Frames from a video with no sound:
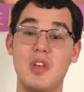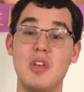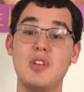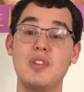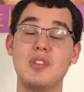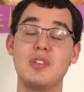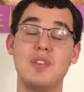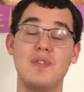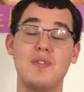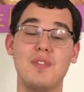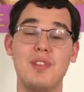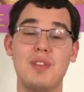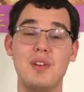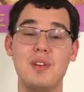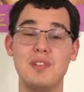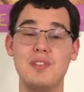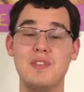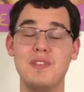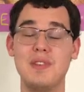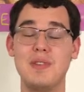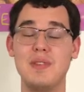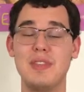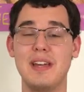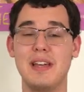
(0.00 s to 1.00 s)
So for those
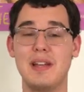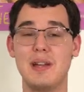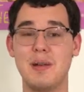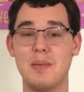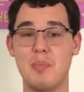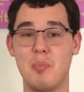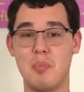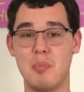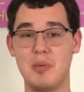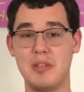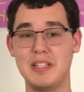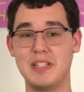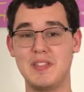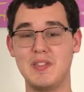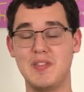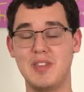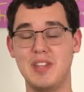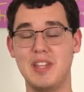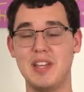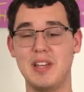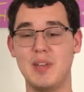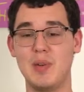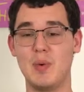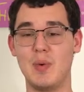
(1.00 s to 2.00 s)
of you that are
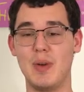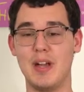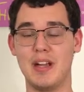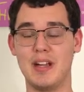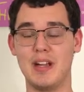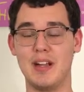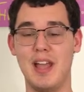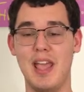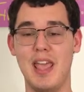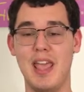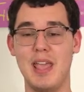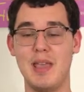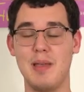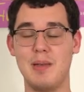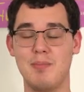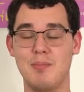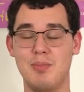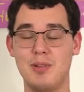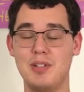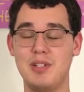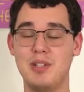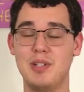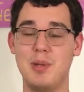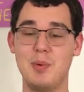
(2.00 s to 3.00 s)
blissfully unaware, a
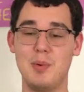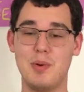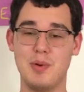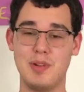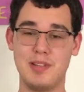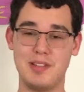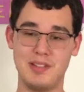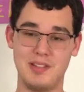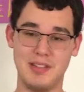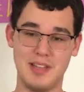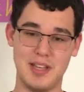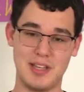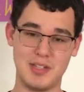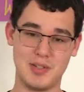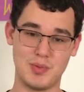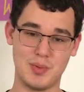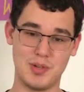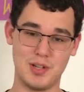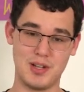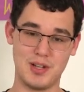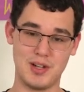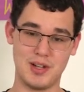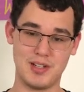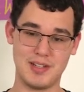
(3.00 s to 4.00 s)
booktuber recently on
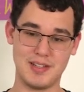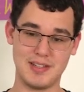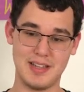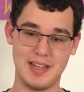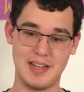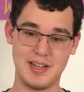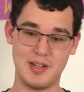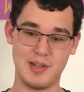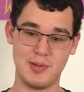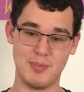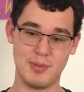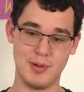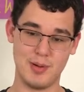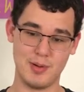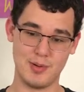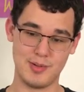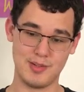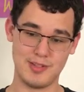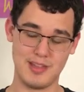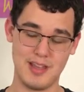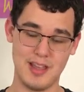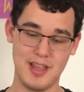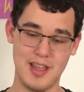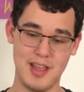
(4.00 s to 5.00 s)
Twitter decided to
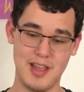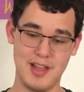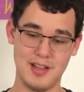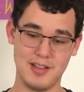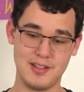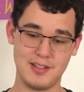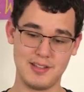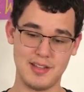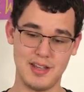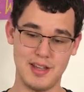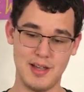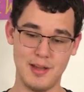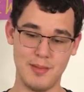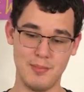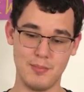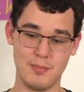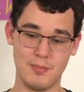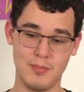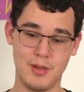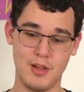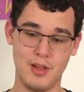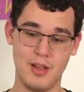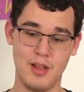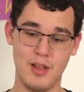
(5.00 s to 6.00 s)
post some